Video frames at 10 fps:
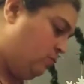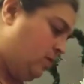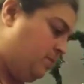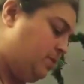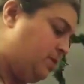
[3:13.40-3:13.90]
I'm
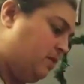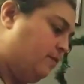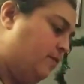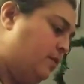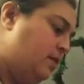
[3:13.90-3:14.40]
dropping
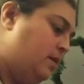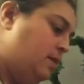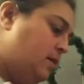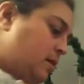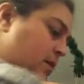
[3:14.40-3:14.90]
stuff.
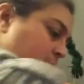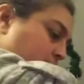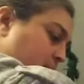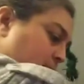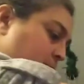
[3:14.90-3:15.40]

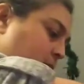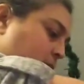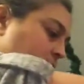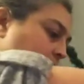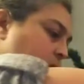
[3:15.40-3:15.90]
And
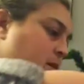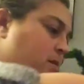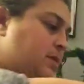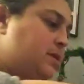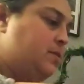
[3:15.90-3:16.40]
then,
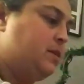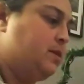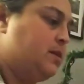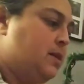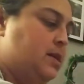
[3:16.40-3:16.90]
let me see what
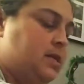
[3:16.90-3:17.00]
else I